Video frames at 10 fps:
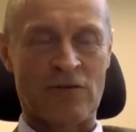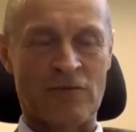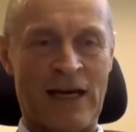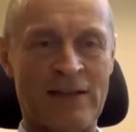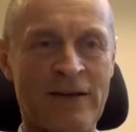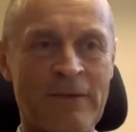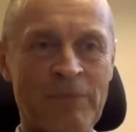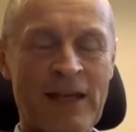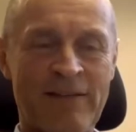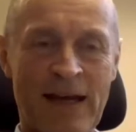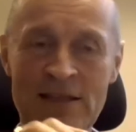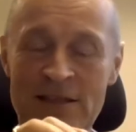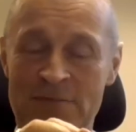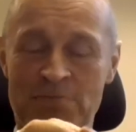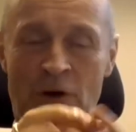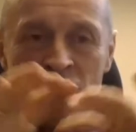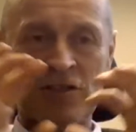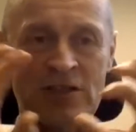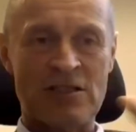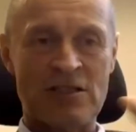So that
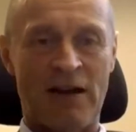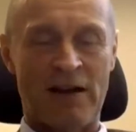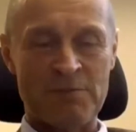poses a challenge,